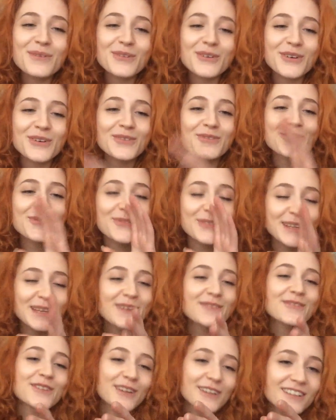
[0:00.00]

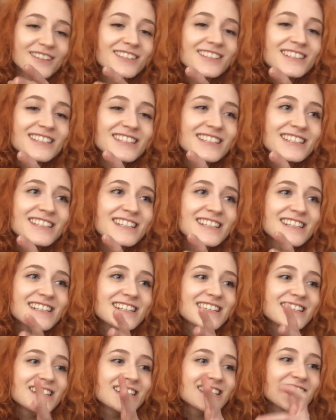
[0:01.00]
flavoured.
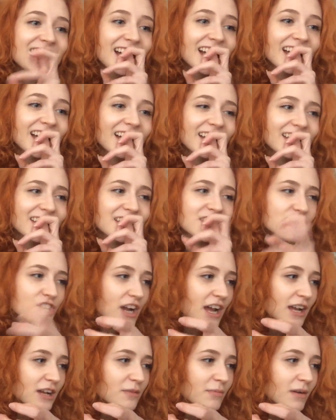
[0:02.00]
Are they
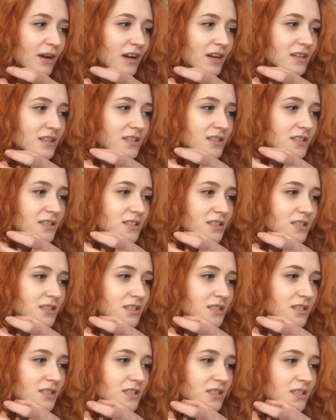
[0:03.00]
Trek bars?
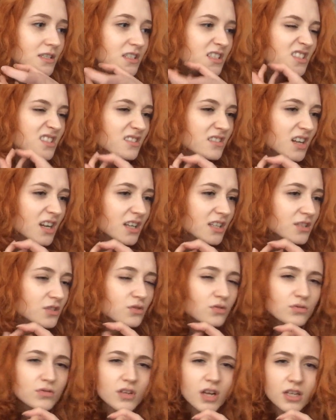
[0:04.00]
Trek?
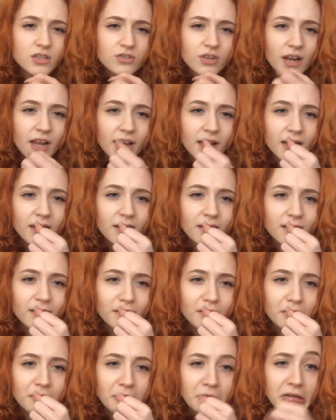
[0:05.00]
No, not Trek.
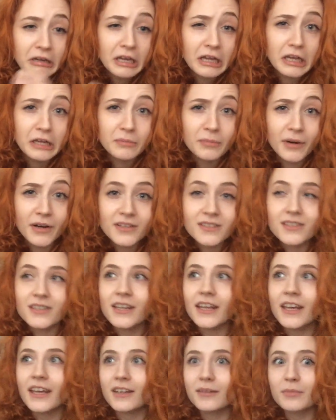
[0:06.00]
Naked bars.
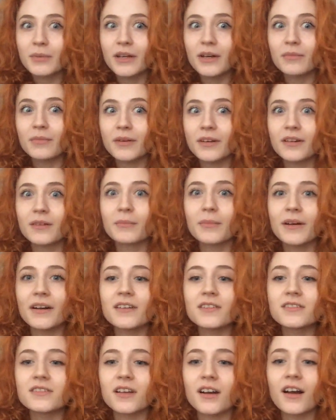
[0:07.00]
Naked peanut butter
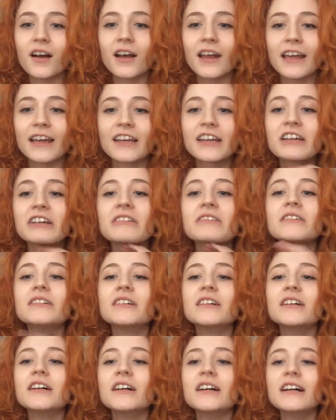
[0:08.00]
bars are like
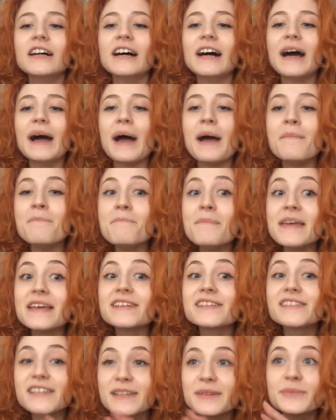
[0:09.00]

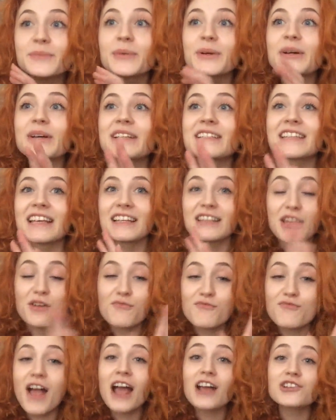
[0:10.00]
amazing because like they
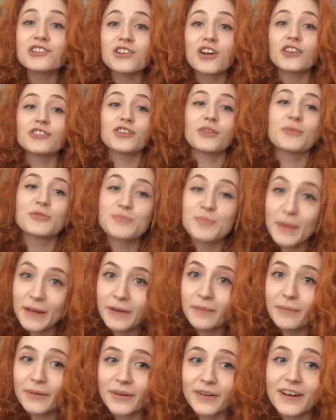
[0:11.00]
ration out how much
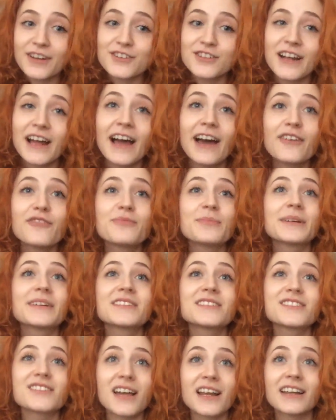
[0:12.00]
peanut butter I should have
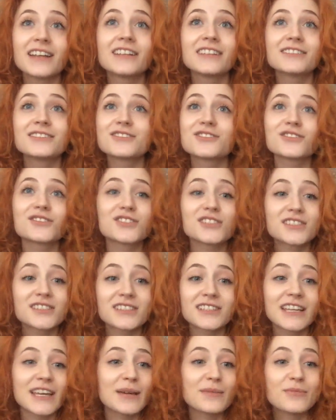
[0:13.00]
because Janet just
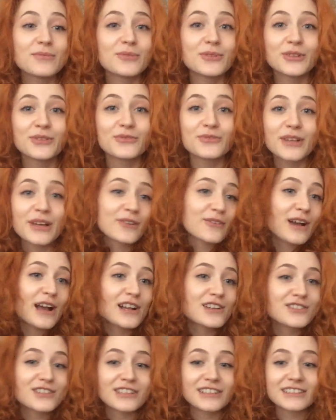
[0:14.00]
isn't capable of like
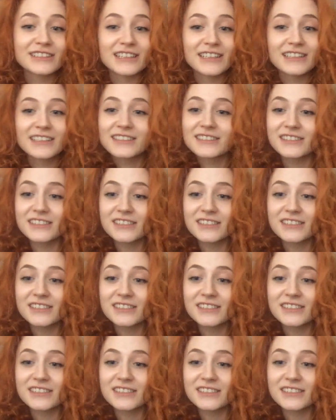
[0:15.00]
rationing things.